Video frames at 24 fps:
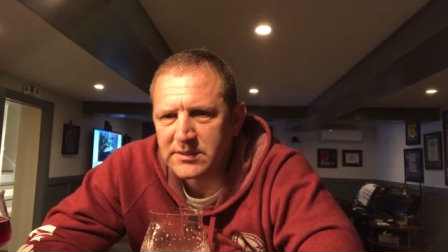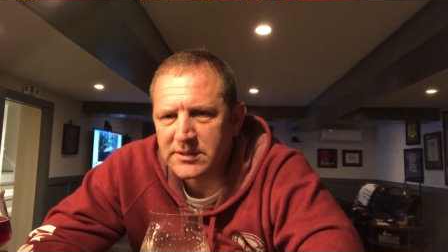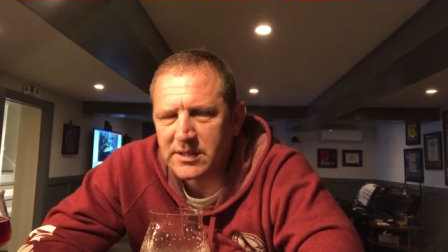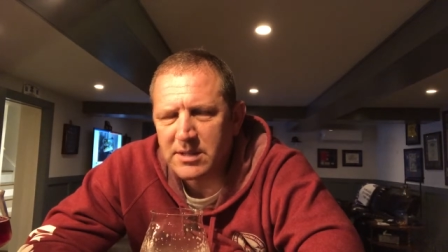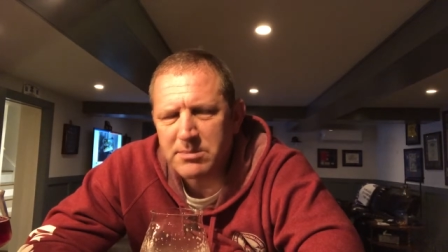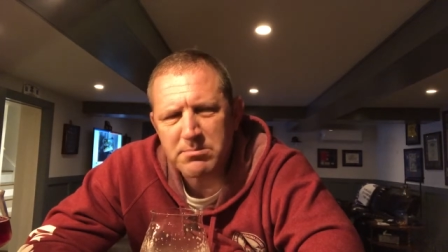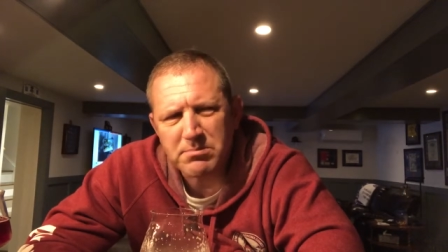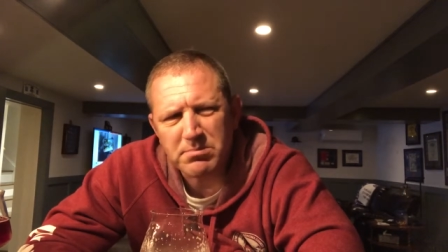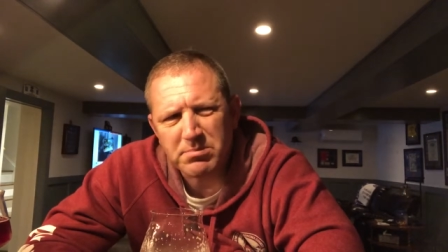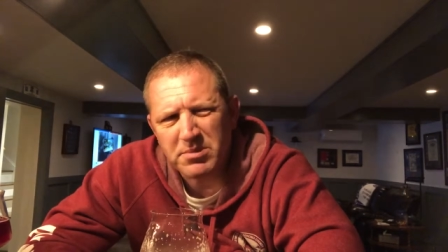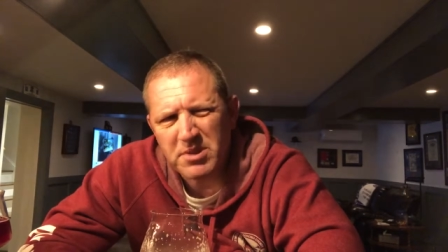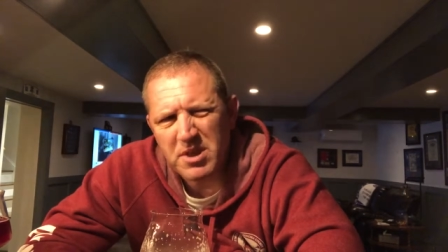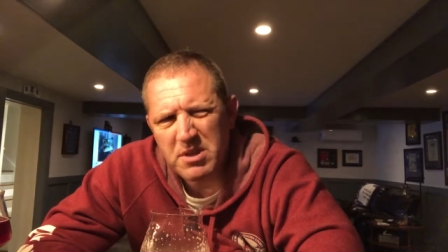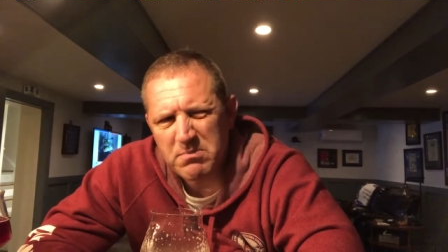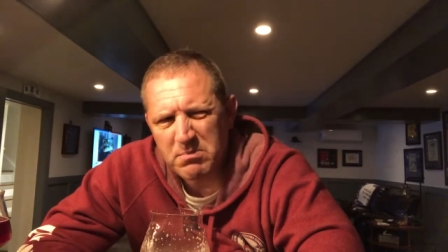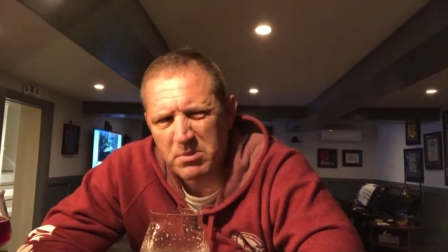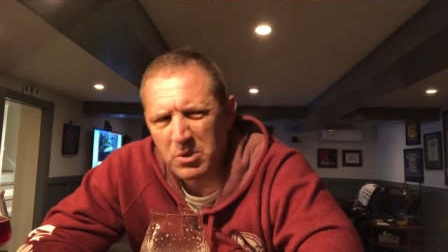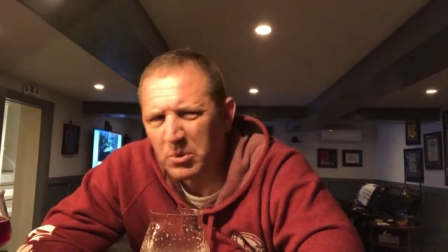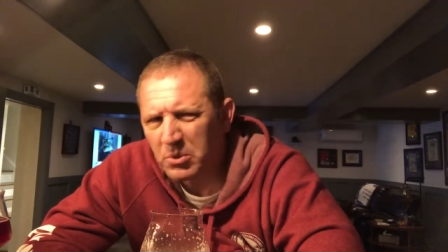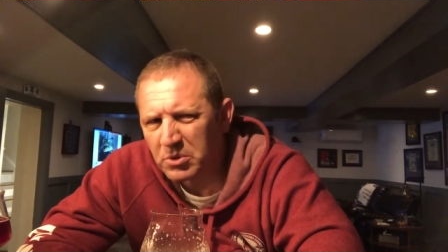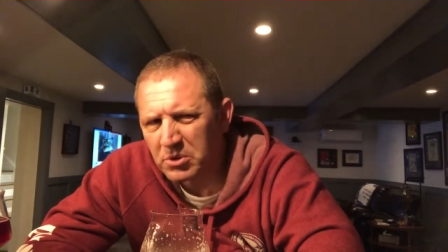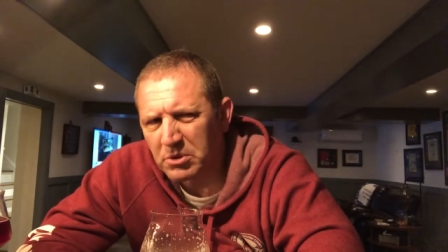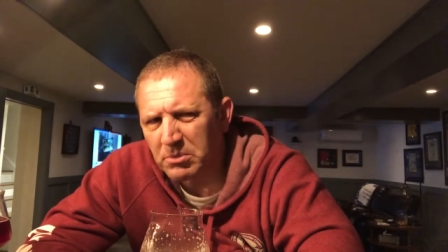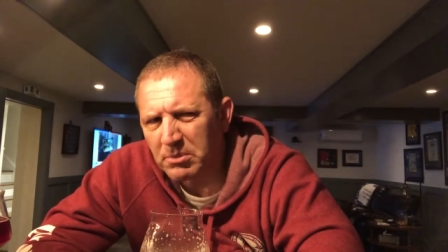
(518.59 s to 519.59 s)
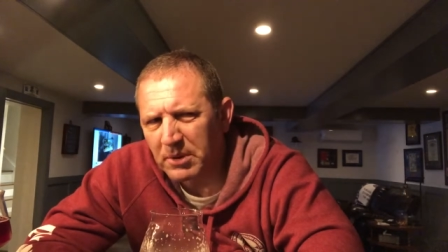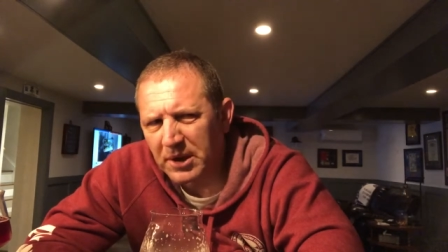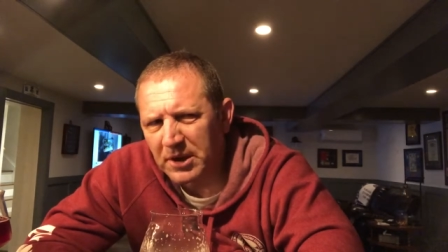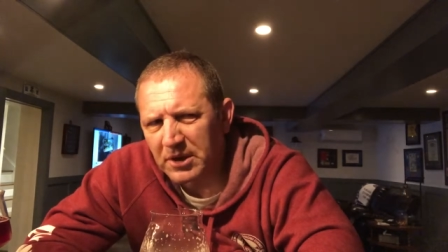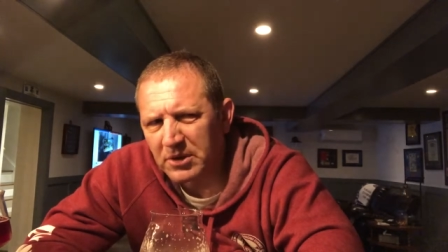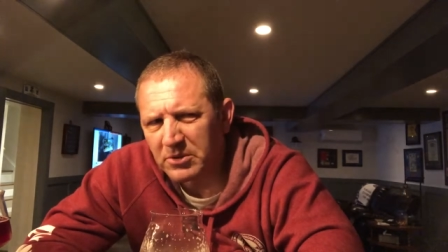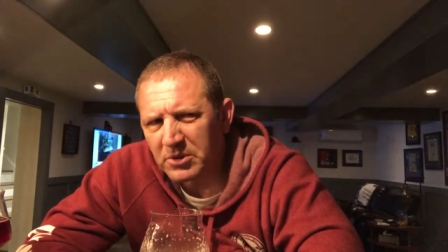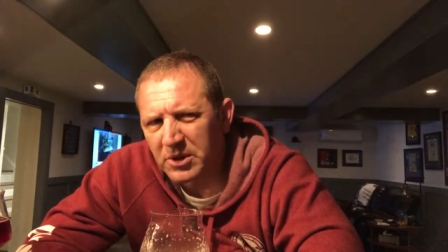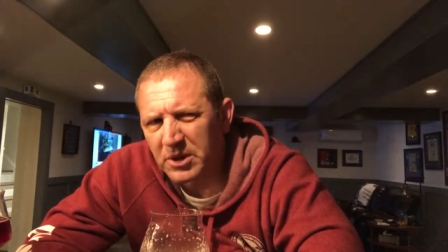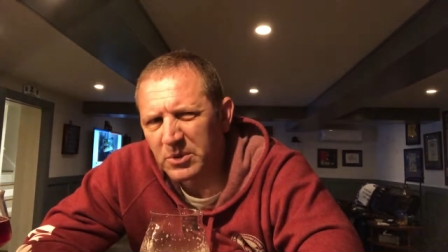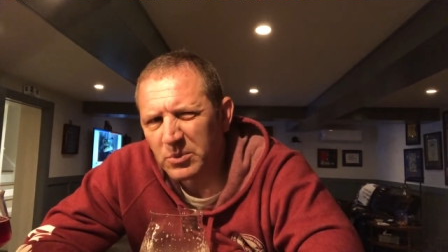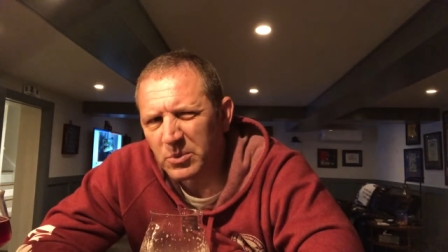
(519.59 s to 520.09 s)
I think Puka might
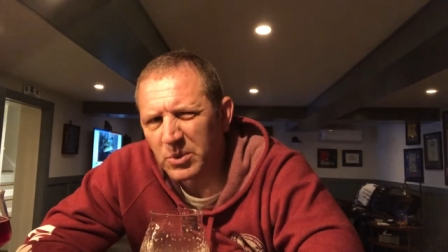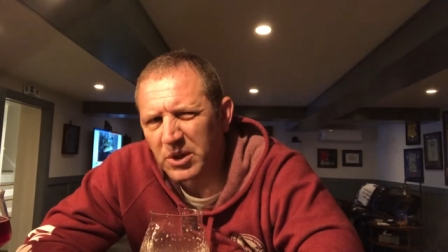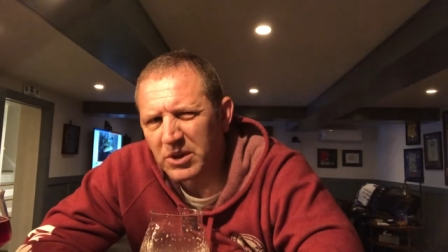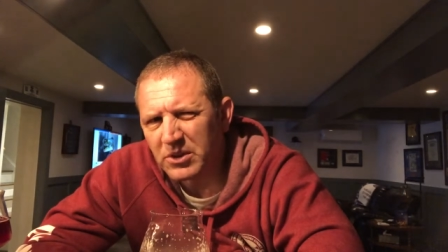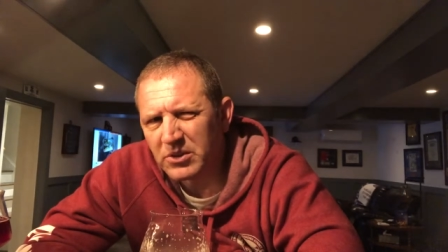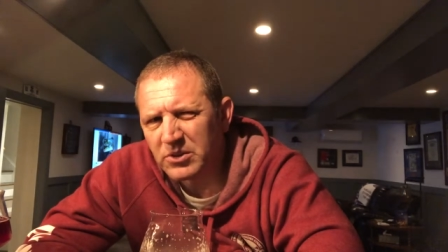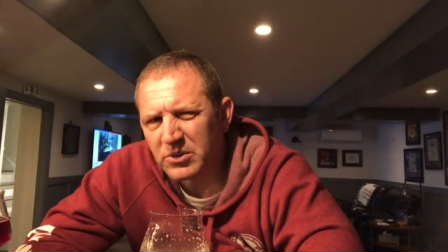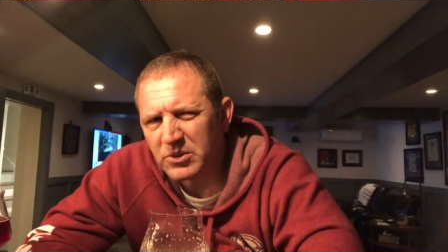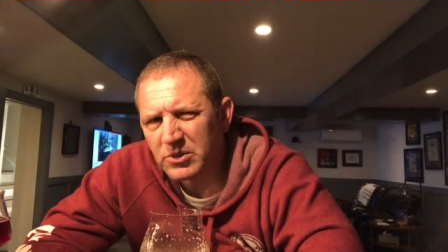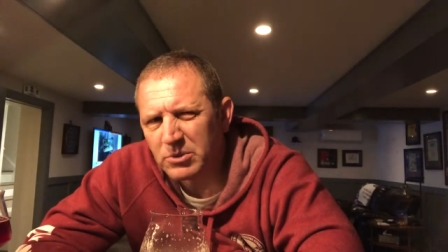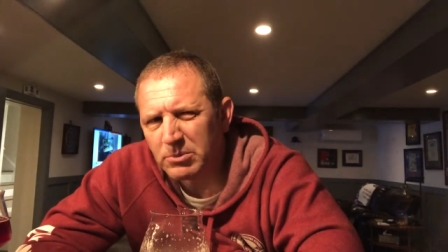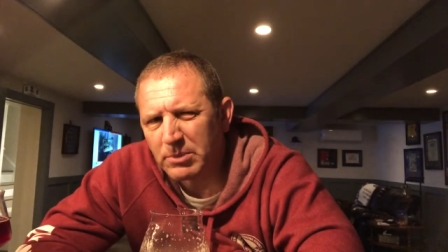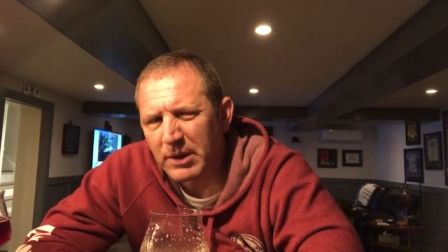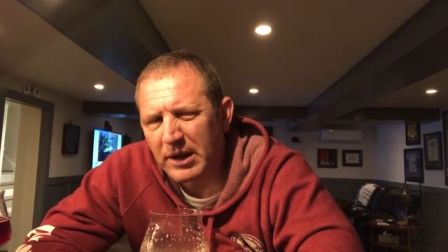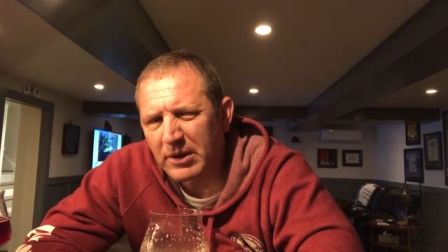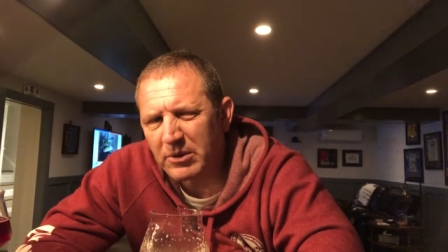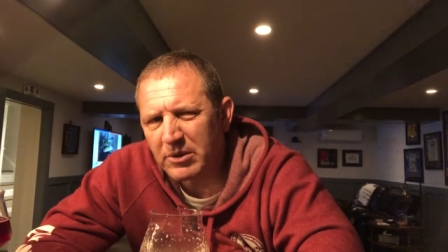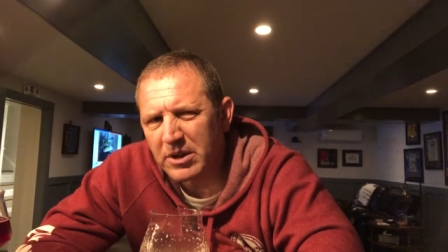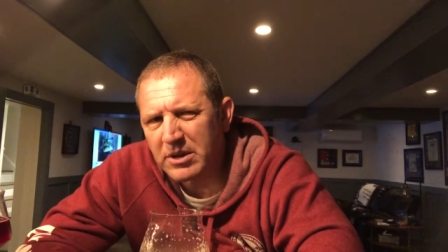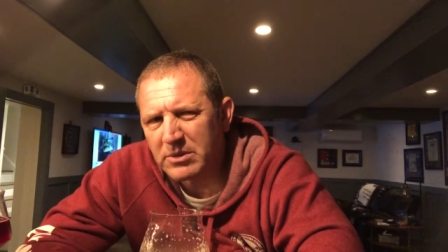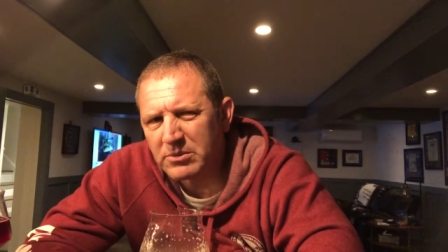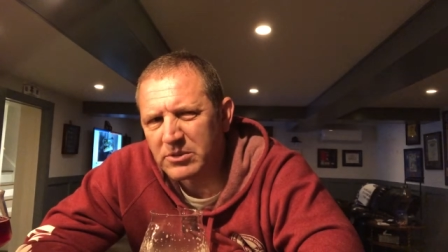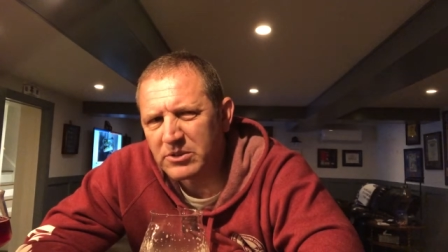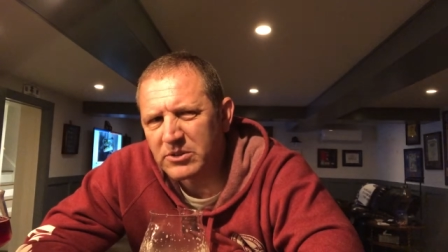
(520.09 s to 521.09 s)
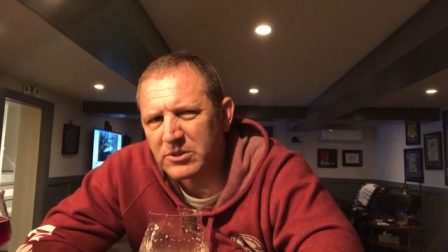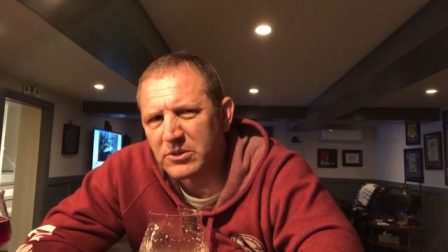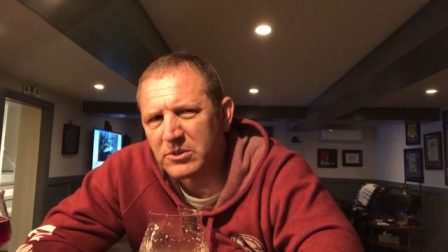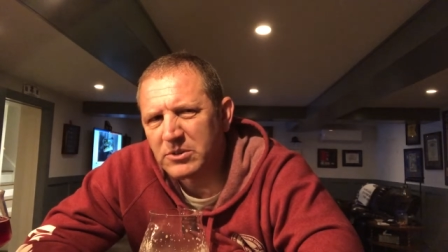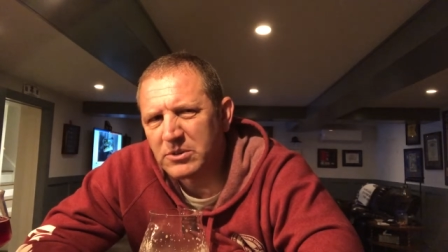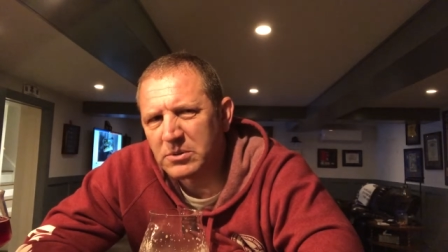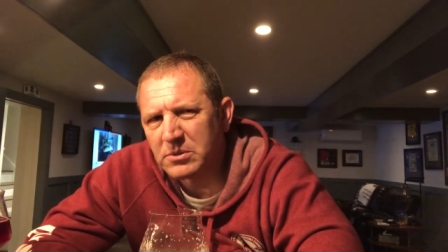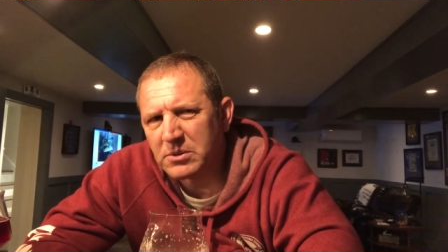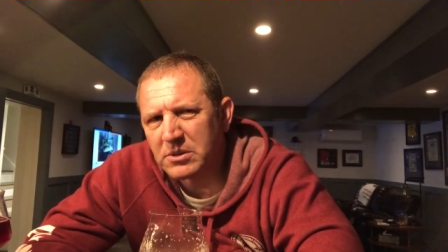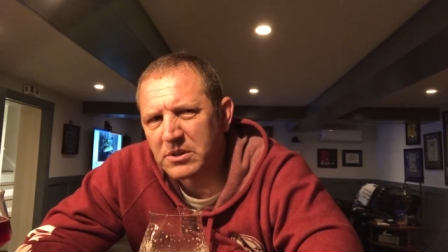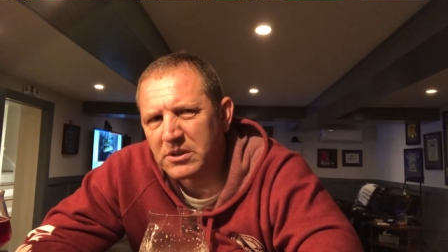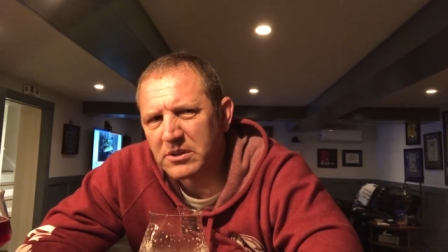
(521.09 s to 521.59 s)
have run one too, back when he was still
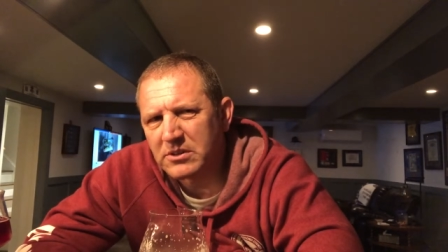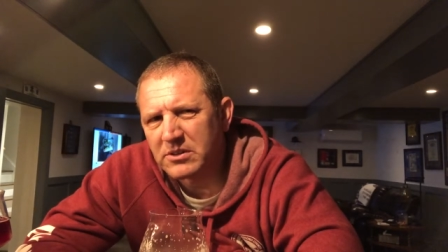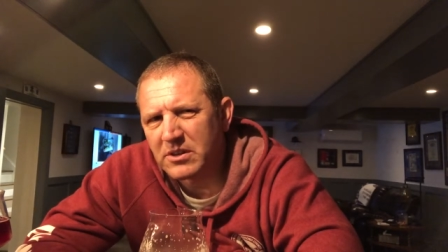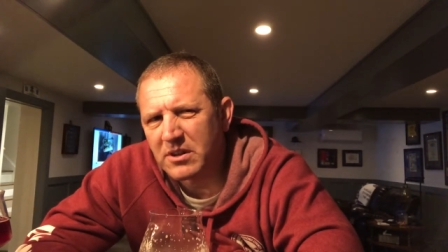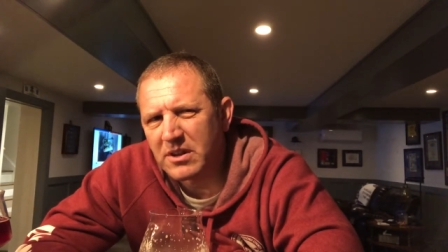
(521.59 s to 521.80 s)
doing this.